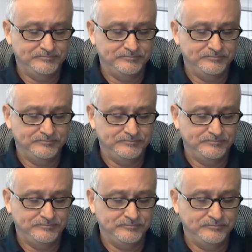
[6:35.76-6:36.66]

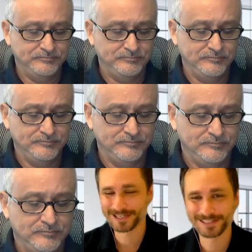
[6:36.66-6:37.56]
Excellent.
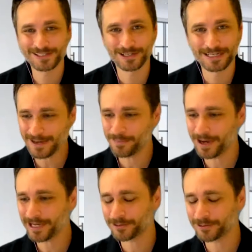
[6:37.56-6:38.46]
So, so an 8
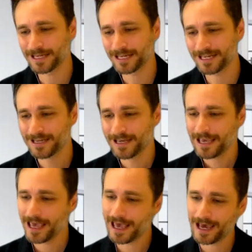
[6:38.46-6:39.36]
mic array,
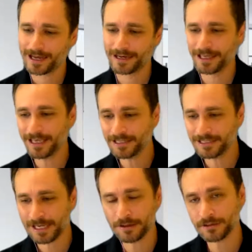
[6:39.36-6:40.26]
and it
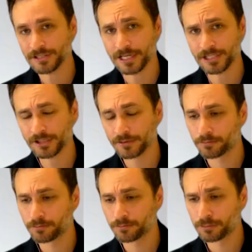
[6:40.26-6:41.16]
tells us
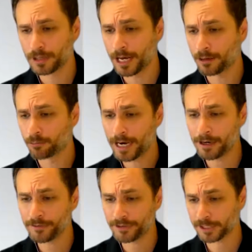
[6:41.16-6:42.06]

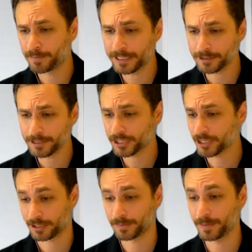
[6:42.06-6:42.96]
where the speaker
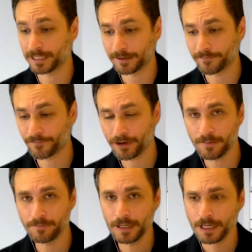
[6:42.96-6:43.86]
is speaking
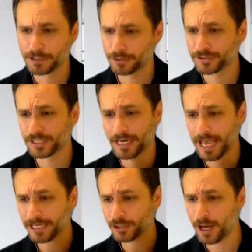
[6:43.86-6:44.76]
from using an
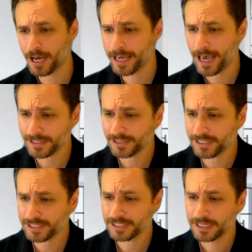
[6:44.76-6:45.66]
XY
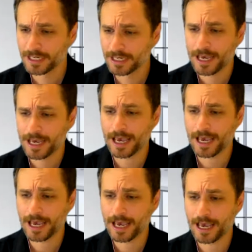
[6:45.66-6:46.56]
axis. And
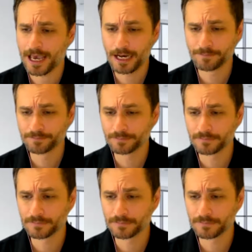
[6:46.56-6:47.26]
then